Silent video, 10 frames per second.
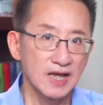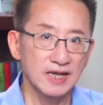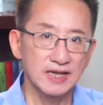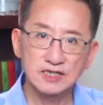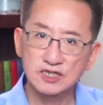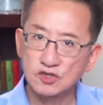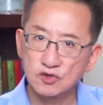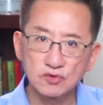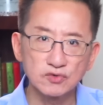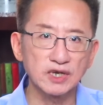
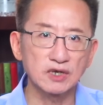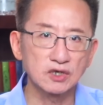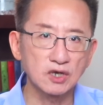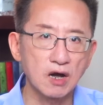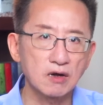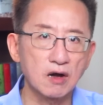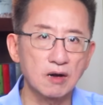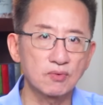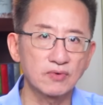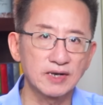Excluding
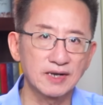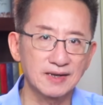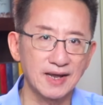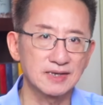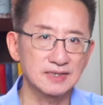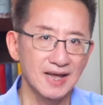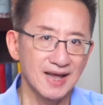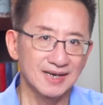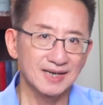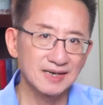non-operating gains,
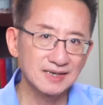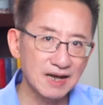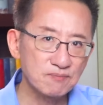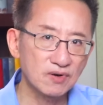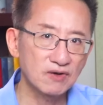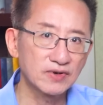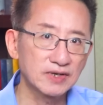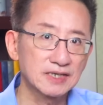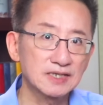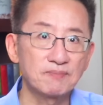their net profit
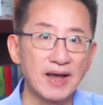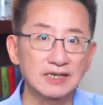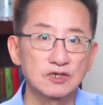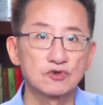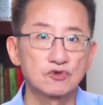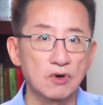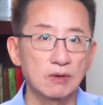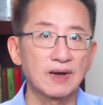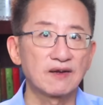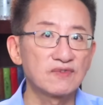is expected to
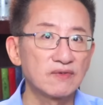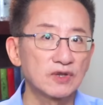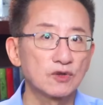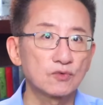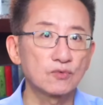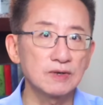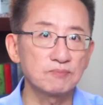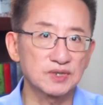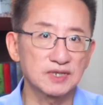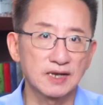drop by
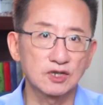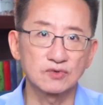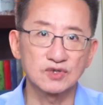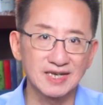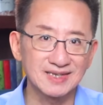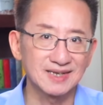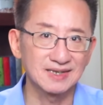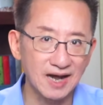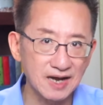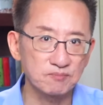53% to
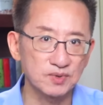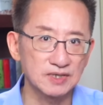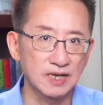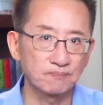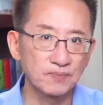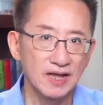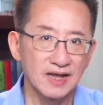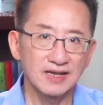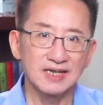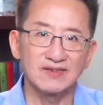69%.
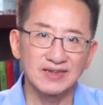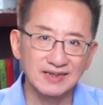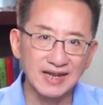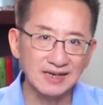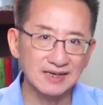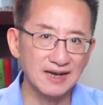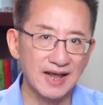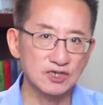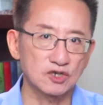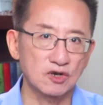Even debt
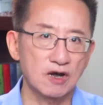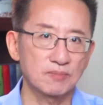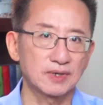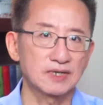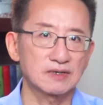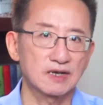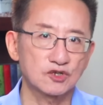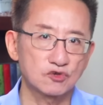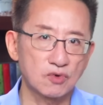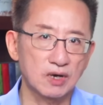collection companies are
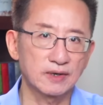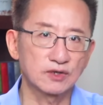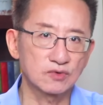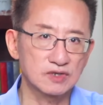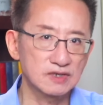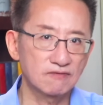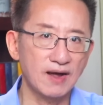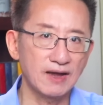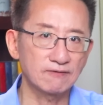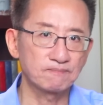struggling to
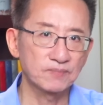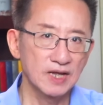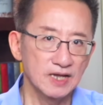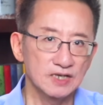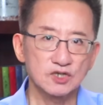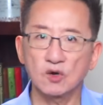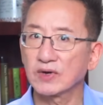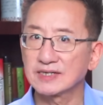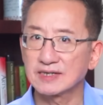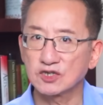survive. So
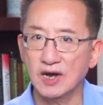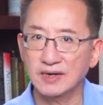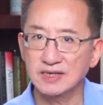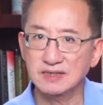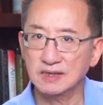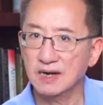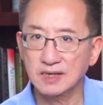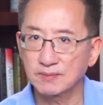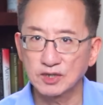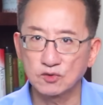is the Chinese
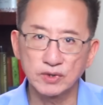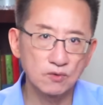economy doing